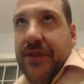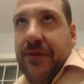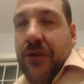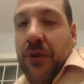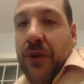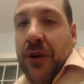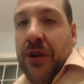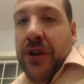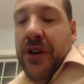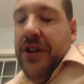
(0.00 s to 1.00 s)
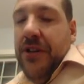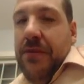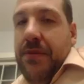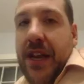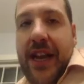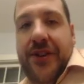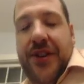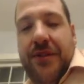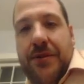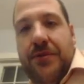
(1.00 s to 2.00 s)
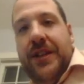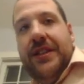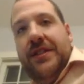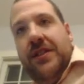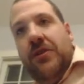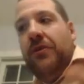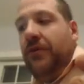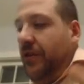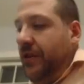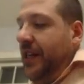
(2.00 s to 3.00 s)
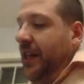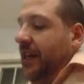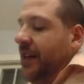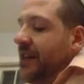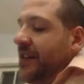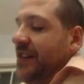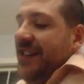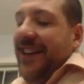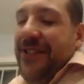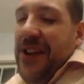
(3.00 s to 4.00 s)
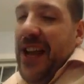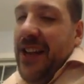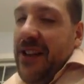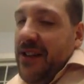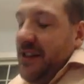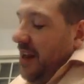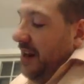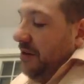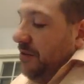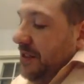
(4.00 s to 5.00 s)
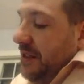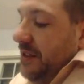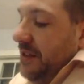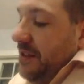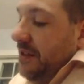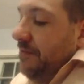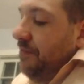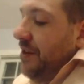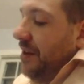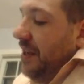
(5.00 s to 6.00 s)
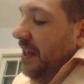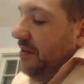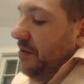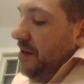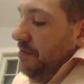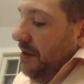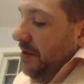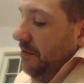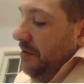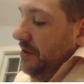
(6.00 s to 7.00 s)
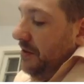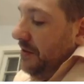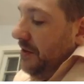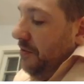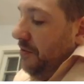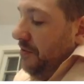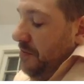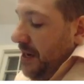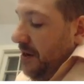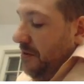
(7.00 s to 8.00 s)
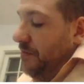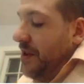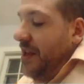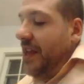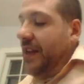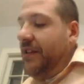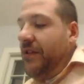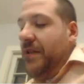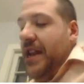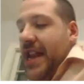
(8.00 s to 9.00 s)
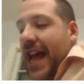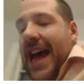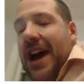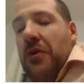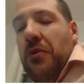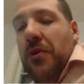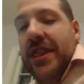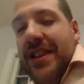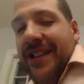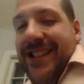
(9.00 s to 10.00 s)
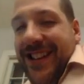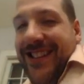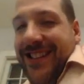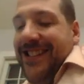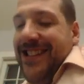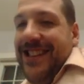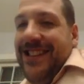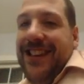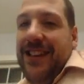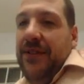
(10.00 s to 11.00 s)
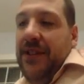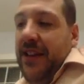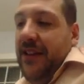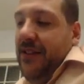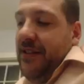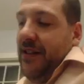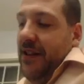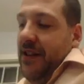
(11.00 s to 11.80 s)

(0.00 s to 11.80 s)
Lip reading: for the pH? It's between 0 and 14. Okay, not a coincidence. Okay, so typically we just go from here. And so now what this does is this gives us